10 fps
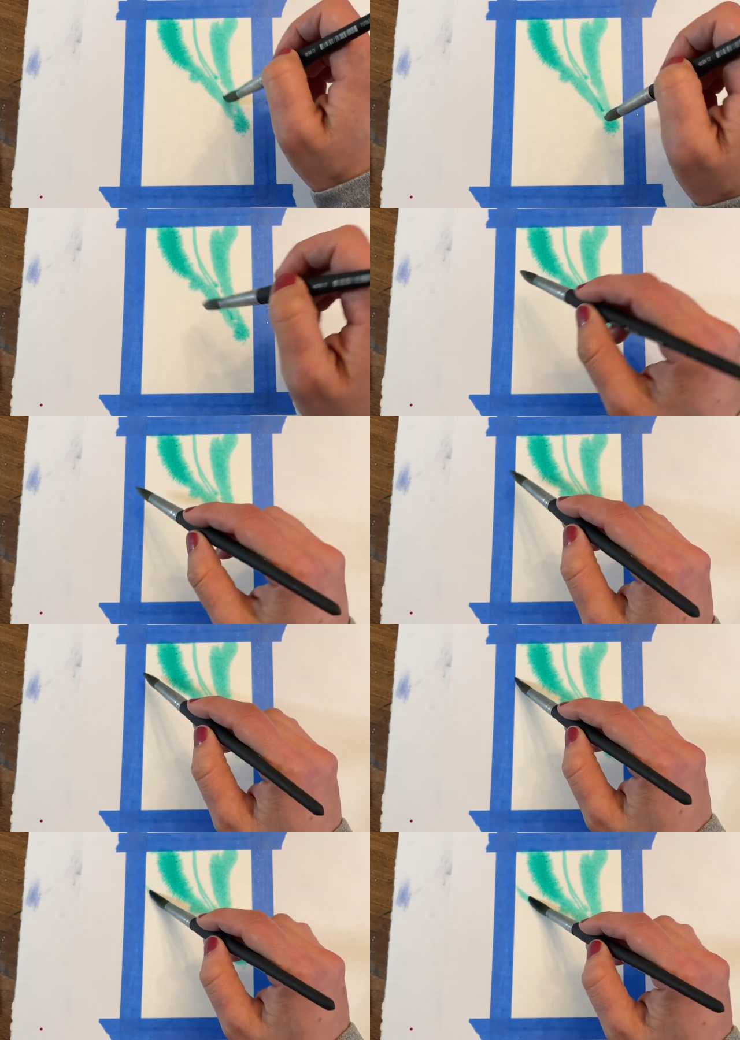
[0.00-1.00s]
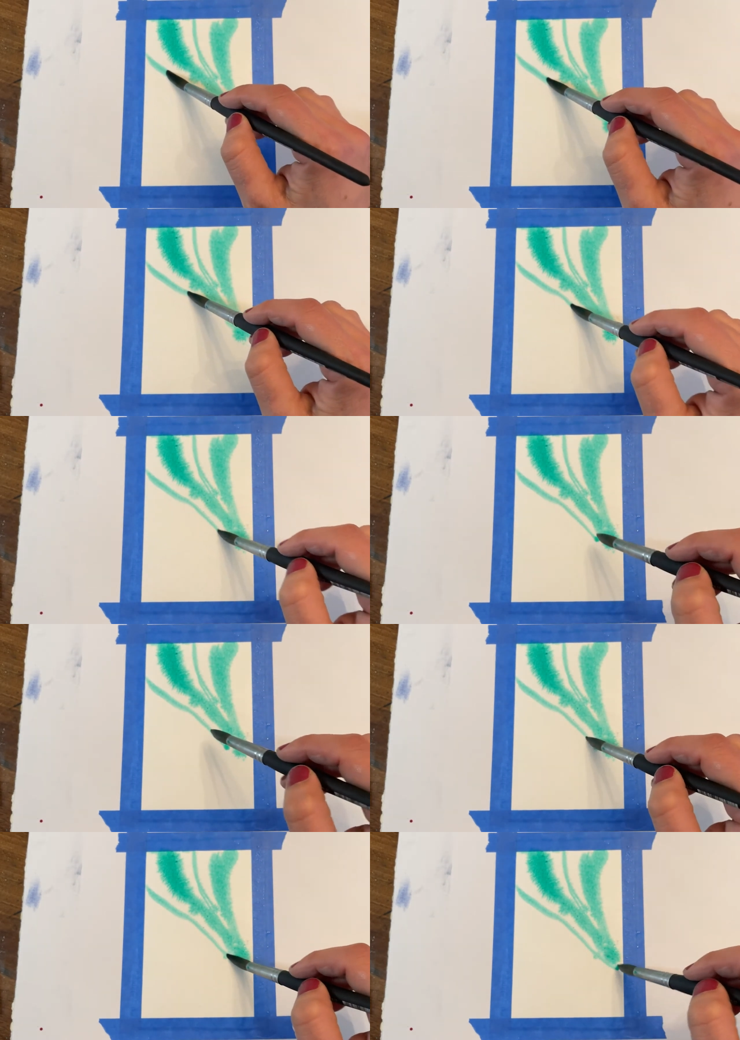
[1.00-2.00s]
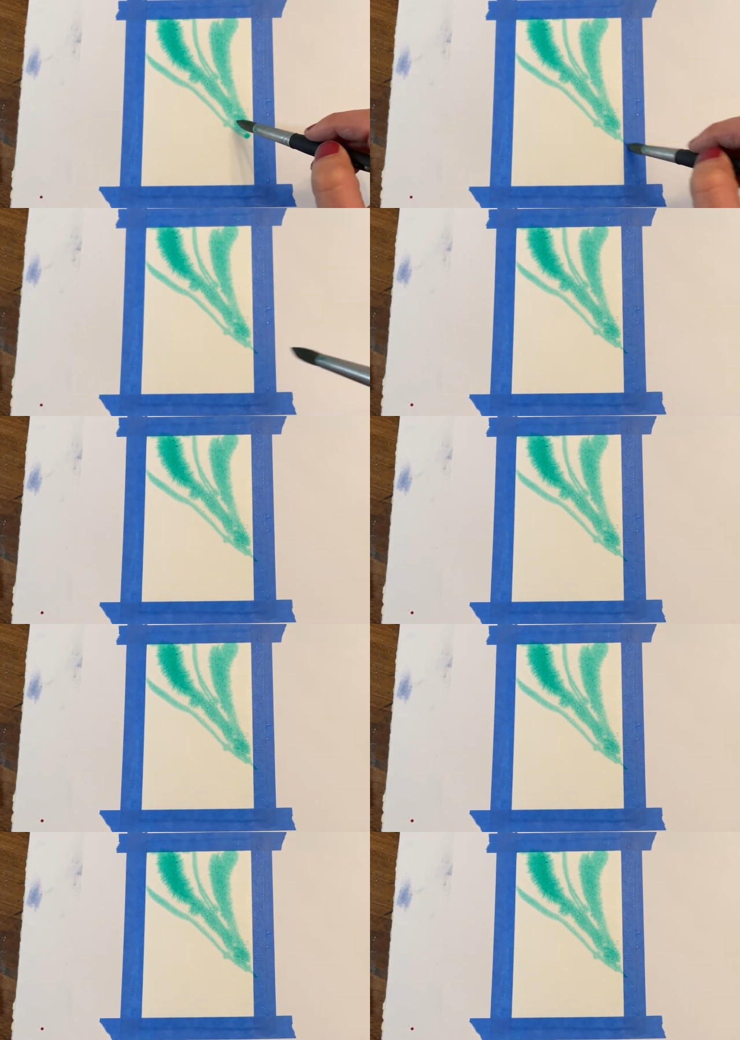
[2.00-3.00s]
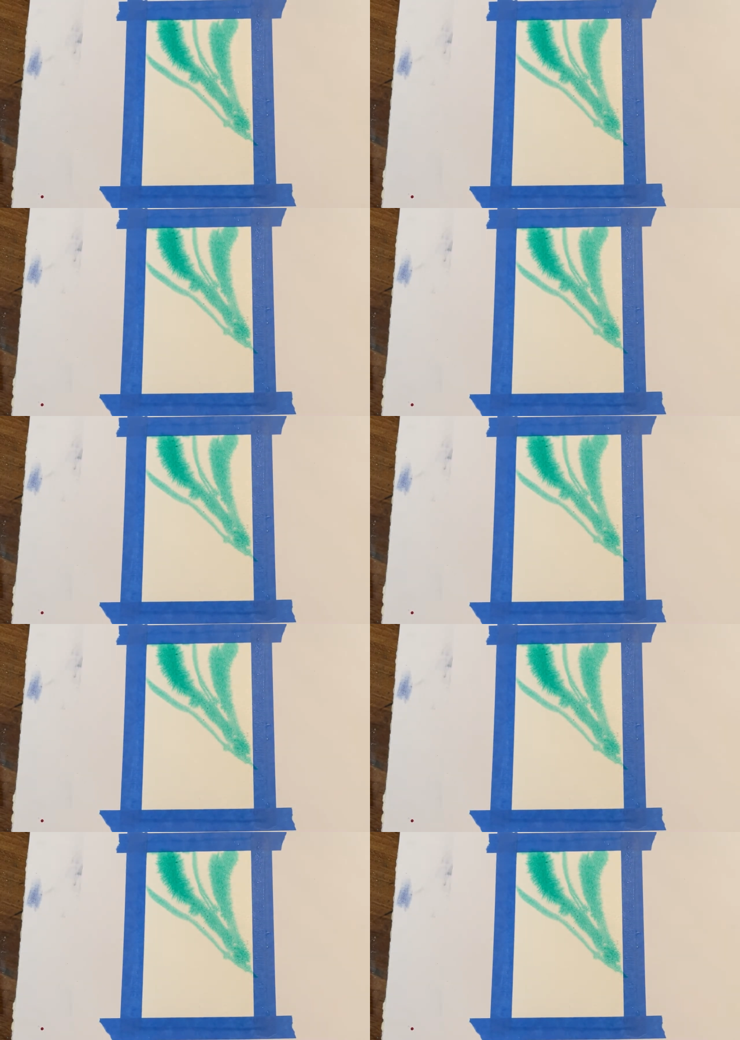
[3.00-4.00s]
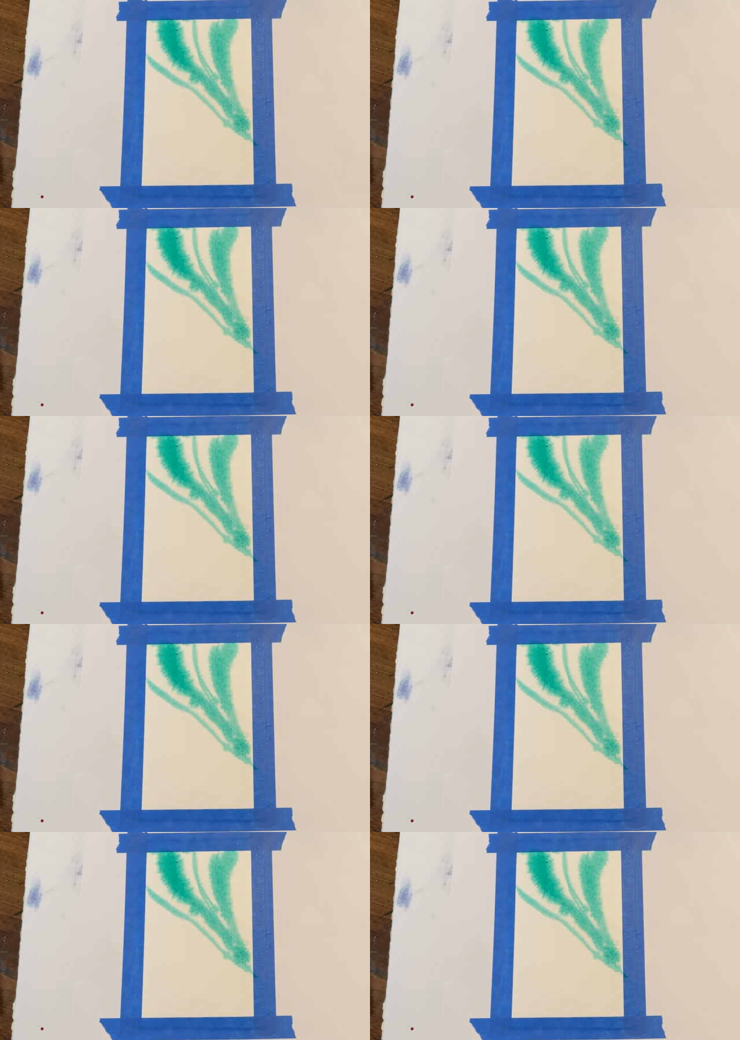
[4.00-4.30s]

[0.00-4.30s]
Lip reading: No face is visible, so there are no lips to read.